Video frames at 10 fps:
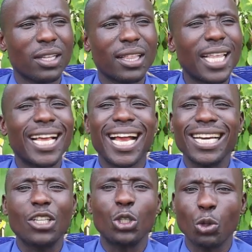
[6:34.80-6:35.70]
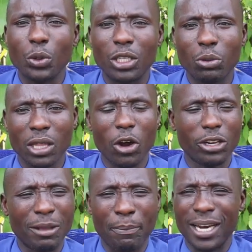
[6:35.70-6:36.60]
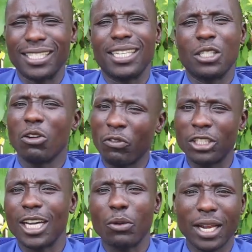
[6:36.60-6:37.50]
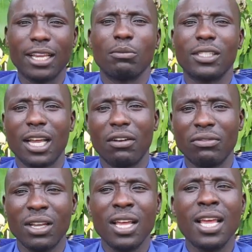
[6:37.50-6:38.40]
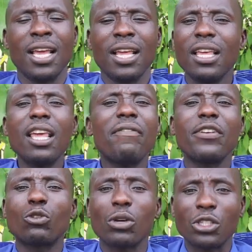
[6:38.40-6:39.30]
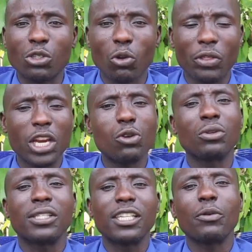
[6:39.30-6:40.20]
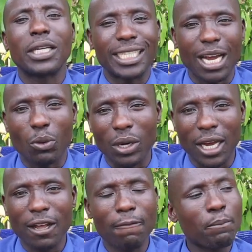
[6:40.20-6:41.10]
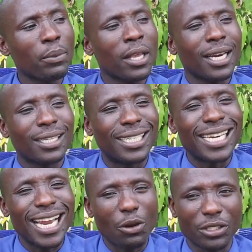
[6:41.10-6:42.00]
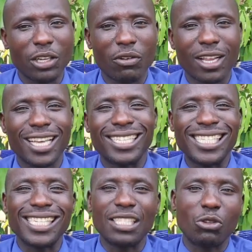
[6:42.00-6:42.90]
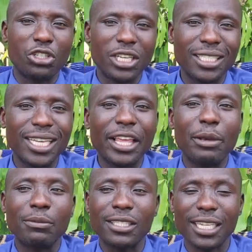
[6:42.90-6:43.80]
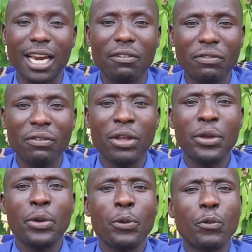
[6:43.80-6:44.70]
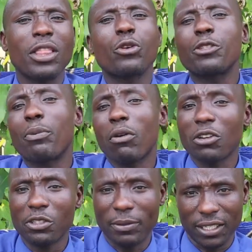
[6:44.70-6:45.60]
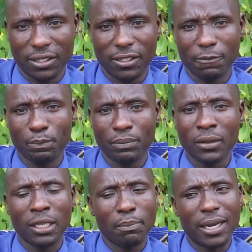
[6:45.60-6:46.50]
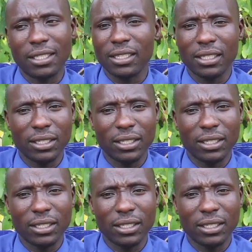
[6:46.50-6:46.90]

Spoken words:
they can't do it without the blessings of Wetangula himself. If it was so, then you will see Wetangula denouncing, or rather disassociating himself with those pronouncements. But